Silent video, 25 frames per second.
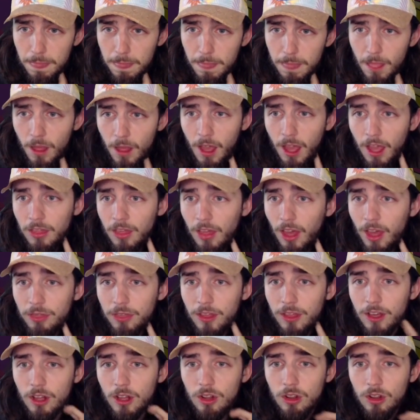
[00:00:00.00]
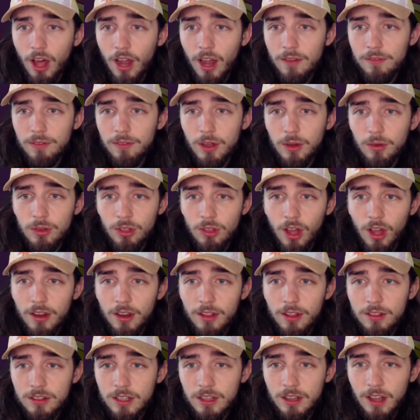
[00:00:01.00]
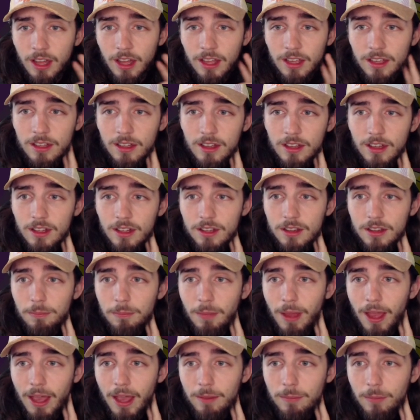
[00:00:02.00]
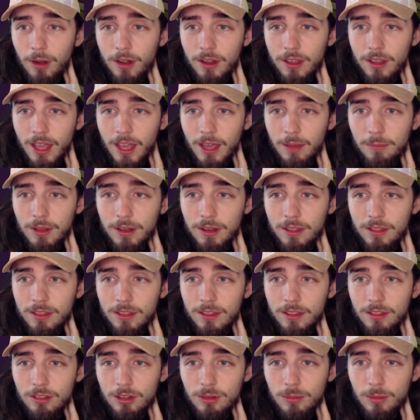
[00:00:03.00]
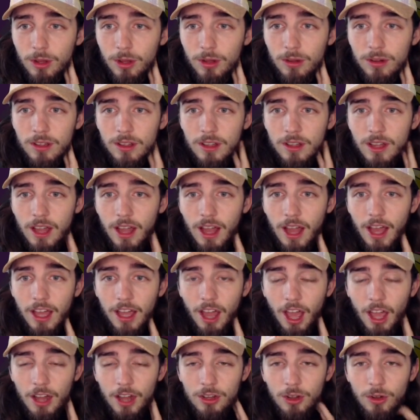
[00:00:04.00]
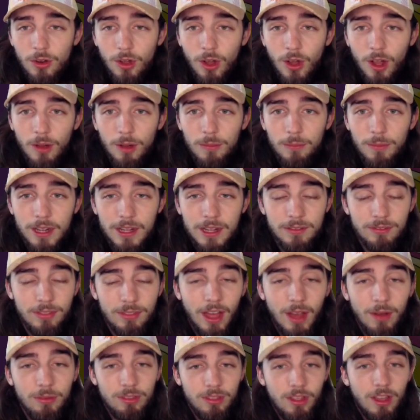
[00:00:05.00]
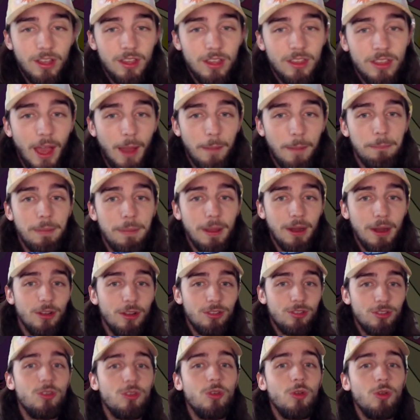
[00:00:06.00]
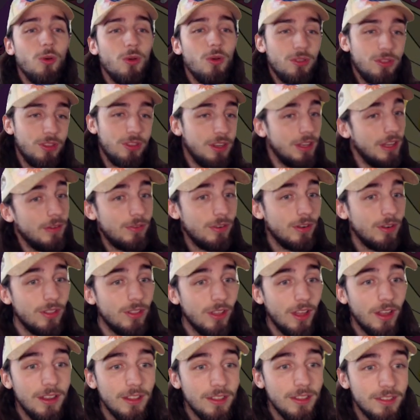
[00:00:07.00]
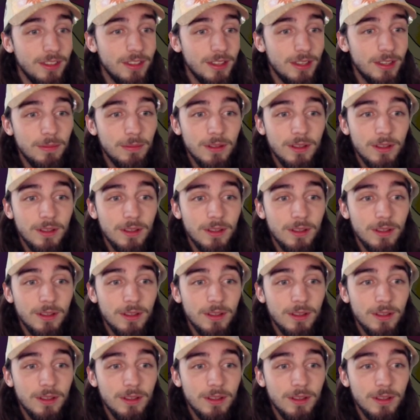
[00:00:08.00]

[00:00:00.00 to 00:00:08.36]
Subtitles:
I think a lot of it was honestly like the Magmar Gambit Sneasler mode. I don't know how much of that was like, yeah, Barraskewda was the difference on this team.